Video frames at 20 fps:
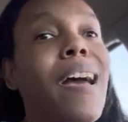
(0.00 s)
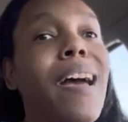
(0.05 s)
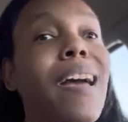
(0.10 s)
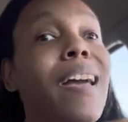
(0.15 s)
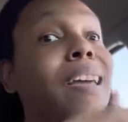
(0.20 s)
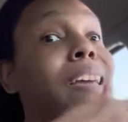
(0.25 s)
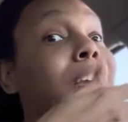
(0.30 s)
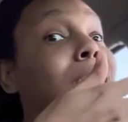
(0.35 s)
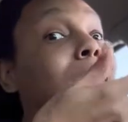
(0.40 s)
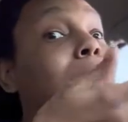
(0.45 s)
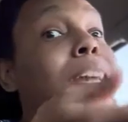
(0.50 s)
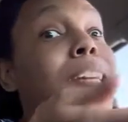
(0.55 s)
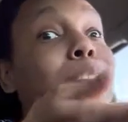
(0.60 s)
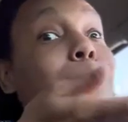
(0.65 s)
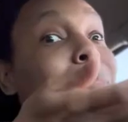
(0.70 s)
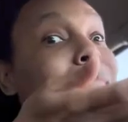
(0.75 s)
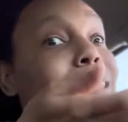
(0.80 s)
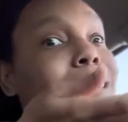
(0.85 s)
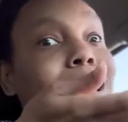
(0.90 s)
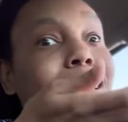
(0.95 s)

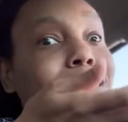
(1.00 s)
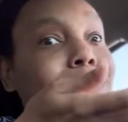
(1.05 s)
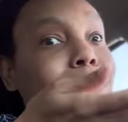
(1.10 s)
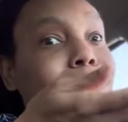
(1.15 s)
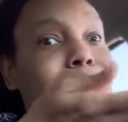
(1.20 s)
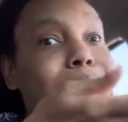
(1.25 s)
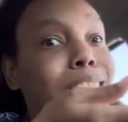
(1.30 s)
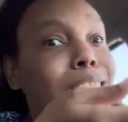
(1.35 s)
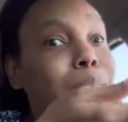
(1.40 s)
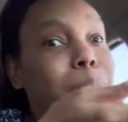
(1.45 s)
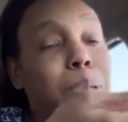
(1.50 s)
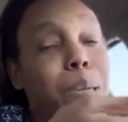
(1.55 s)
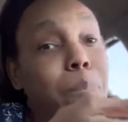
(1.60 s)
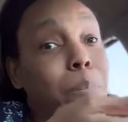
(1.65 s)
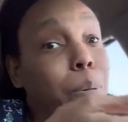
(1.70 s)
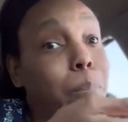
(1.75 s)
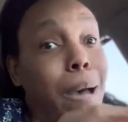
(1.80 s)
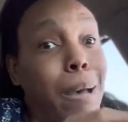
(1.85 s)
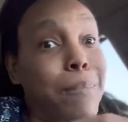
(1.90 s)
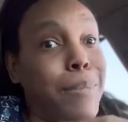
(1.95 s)
engagement sessions, because
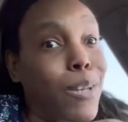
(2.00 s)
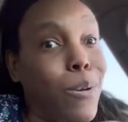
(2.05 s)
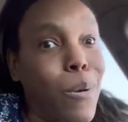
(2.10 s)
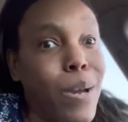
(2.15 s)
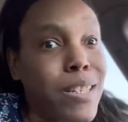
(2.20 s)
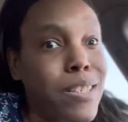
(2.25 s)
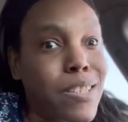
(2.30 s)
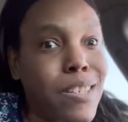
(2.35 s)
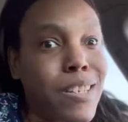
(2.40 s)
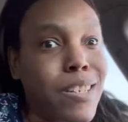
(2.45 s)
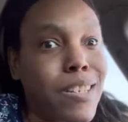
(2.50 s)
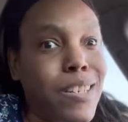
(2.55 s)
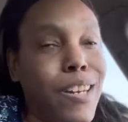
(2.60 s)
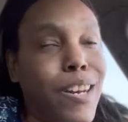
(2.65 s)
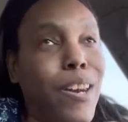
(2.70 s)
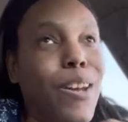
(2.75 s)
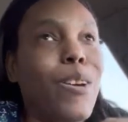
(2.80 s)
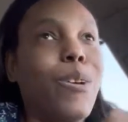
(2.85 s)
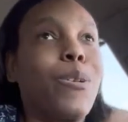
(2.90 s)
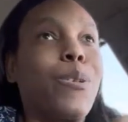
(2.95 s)
people pop the question, you
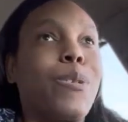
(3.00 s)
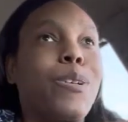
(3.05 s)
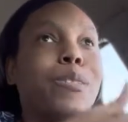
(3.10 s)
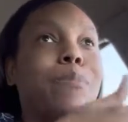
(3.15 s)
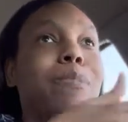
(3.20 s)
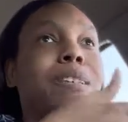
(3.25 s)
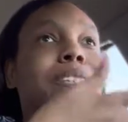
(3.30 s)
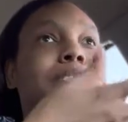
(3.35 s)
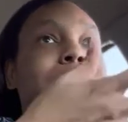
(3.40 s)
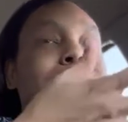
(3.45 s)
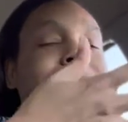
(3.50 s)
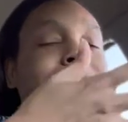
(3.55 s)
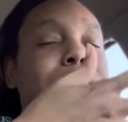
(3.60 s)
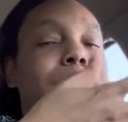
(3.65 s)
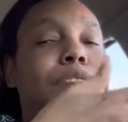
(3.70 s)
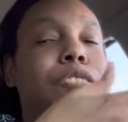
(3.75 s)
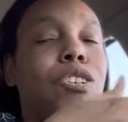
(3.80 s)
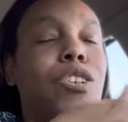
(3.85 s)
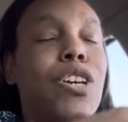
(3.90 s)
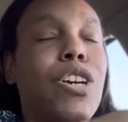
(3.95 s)
know, Christmas,
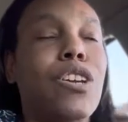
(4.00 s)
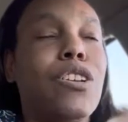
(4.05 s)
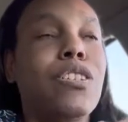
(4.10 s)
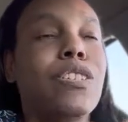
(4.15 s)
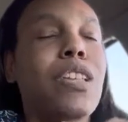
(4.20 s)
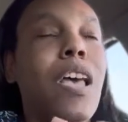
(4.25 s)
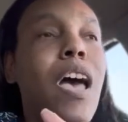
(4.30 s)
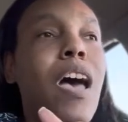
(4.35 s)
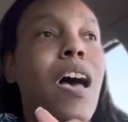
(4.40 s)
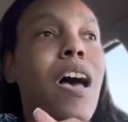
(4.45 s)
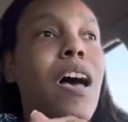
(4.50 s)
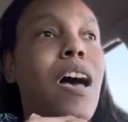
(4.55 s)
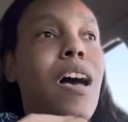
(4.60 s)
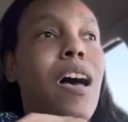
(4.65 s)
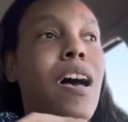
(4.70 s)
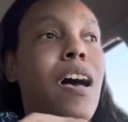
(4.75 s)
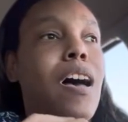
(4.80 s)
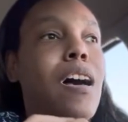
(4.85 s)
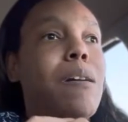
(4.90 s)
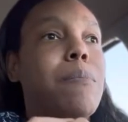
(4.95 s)
New Year's.
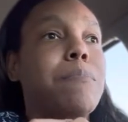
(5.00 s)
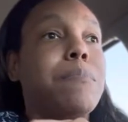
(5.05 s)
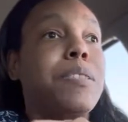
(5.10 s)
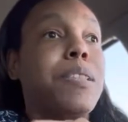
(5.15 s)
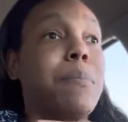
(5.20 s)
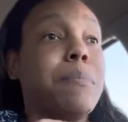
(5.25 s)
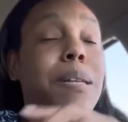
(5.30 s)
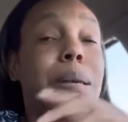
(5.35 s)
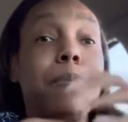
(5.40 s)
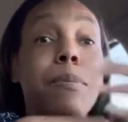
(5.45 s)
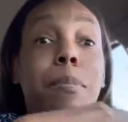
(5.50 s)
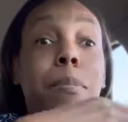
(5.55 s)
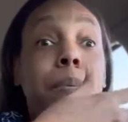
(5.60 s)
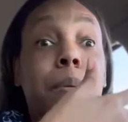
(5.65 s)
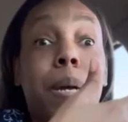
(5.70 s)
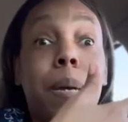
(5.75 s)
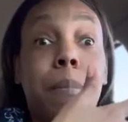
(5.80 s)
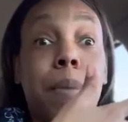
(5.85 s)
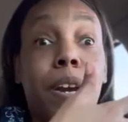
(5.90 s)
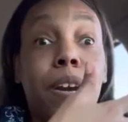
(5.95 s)
Sometimes people
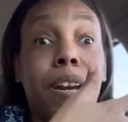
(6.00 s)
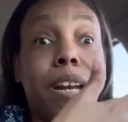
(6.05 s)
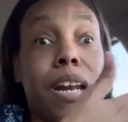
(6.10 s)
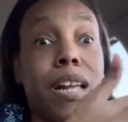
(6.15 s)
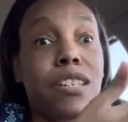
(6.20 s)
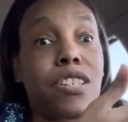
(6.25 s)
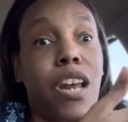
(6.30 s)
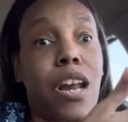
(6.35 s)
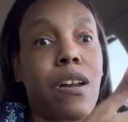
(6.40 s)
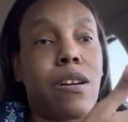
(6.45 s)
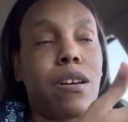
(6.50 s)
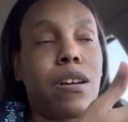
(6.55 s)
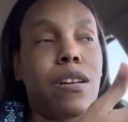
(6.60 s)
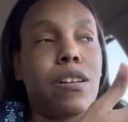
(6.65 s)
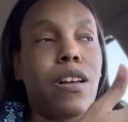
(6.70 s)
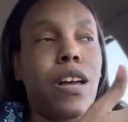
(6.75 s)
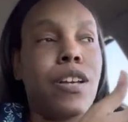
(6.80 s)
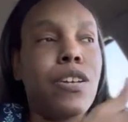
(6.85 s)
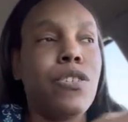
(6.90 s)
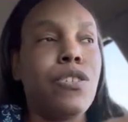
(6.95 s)
get married. I shot
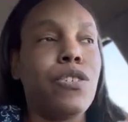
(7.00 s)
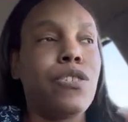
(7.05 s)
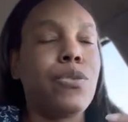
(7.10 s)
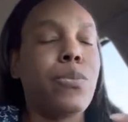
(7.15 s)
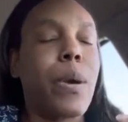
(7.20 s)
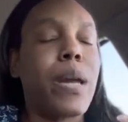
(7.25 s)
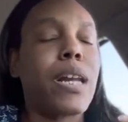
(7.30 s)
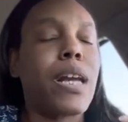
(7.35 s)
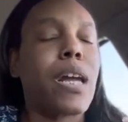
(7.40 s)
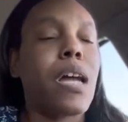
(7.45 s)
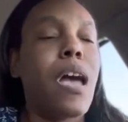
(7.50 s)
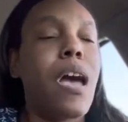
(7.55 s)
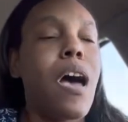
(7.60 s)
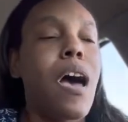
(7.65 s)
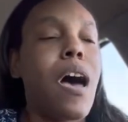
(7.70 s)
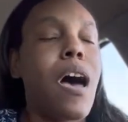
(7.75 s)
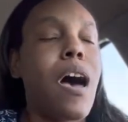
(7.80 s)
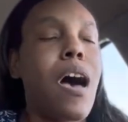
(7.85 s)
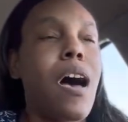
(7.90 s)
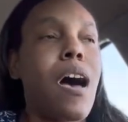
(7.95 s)
a New Year's wedding
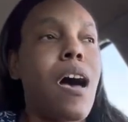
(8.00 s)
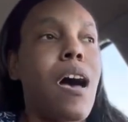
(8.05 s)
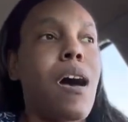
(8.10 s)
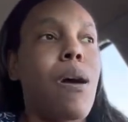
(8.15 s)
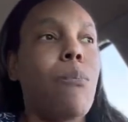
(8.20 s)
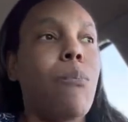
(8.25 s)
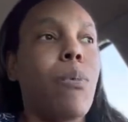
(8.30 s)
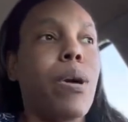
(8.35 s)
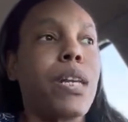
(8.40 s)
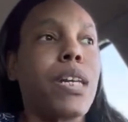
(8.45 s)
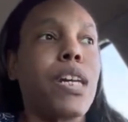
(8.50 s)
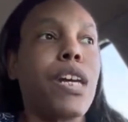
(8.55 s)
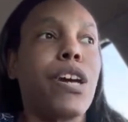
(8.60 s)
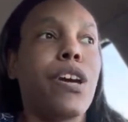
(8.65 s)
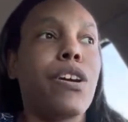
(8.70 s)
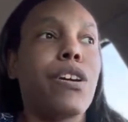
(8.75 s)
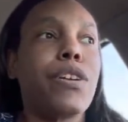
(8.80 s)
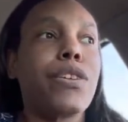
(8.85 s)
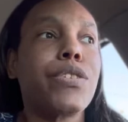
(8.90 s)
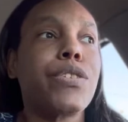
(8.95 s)
1
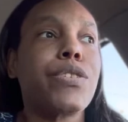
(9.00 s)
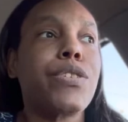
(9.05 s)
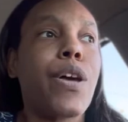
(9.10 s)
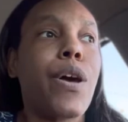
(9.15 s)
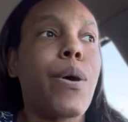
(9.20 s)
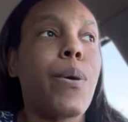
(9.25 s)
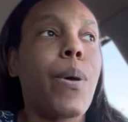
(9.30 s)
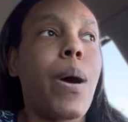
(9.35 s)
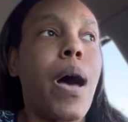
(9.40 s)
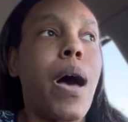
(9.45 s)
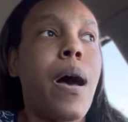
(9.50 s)
year. So,